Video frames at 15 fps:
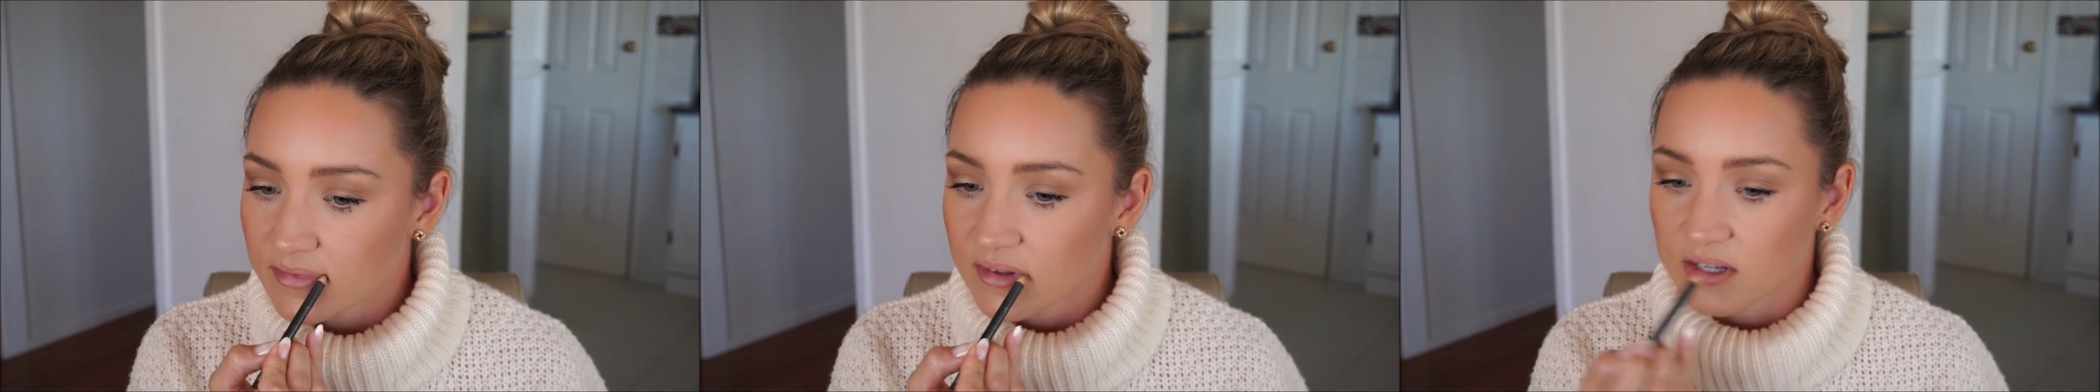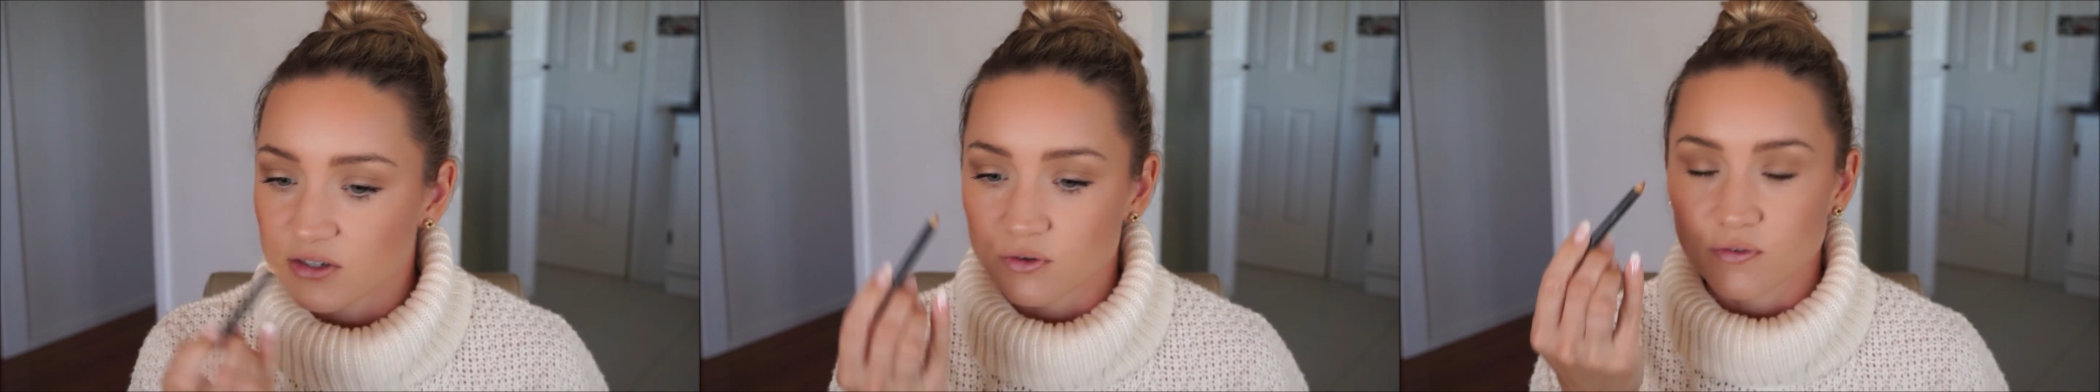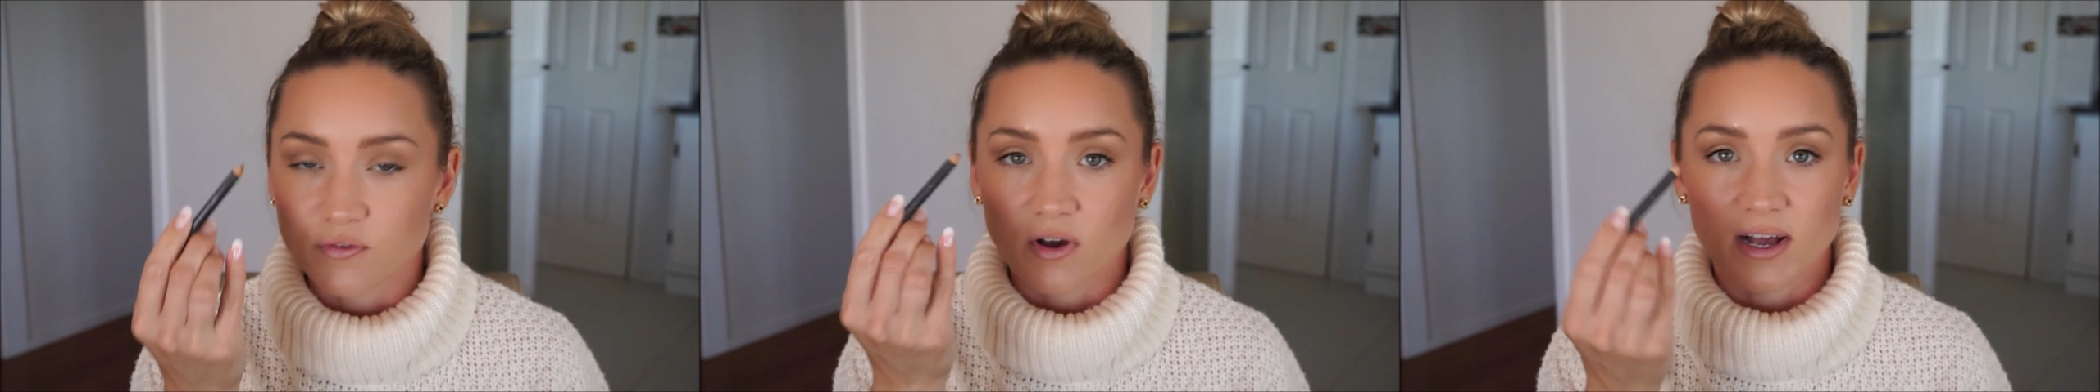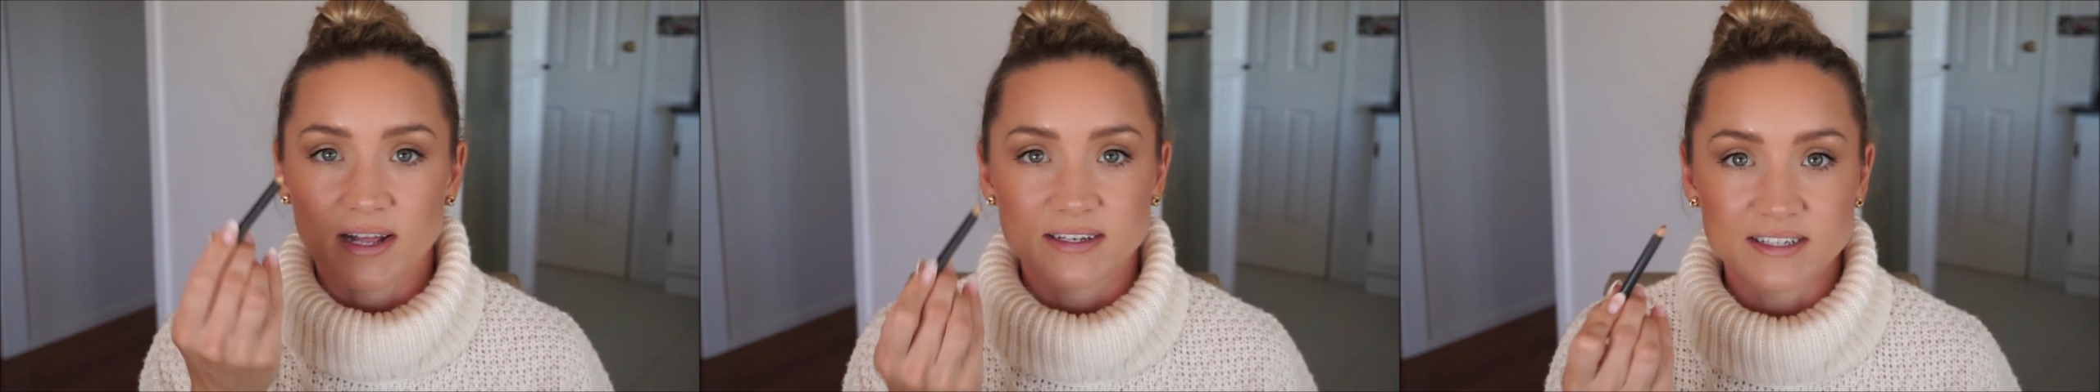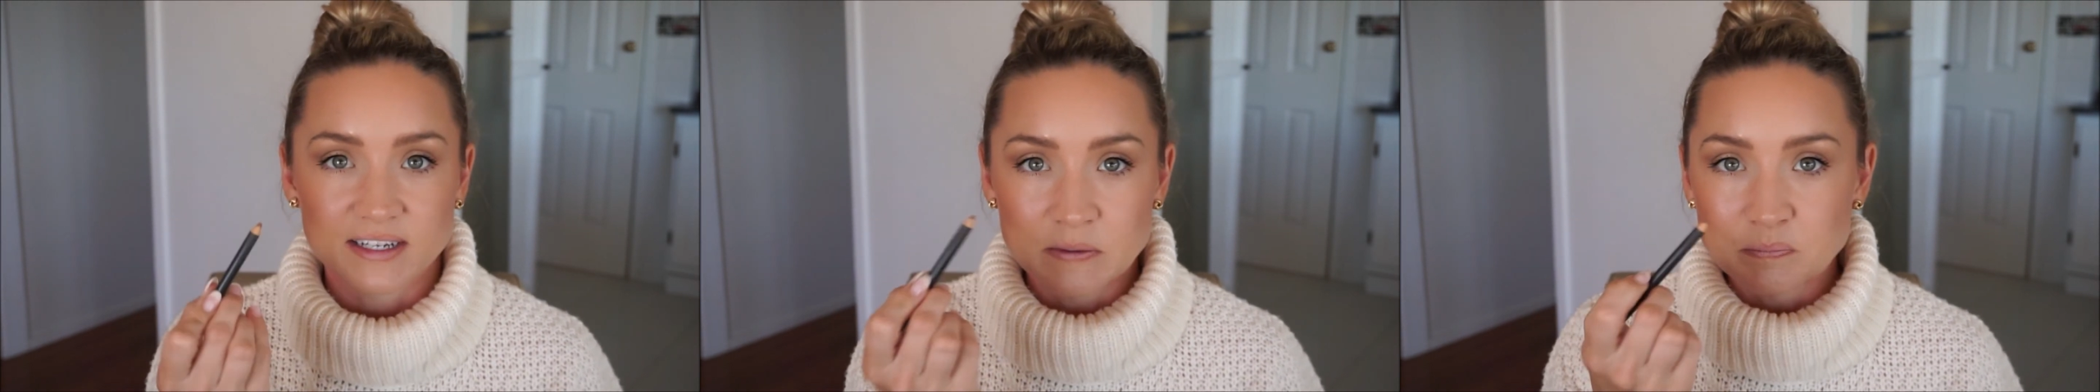I do find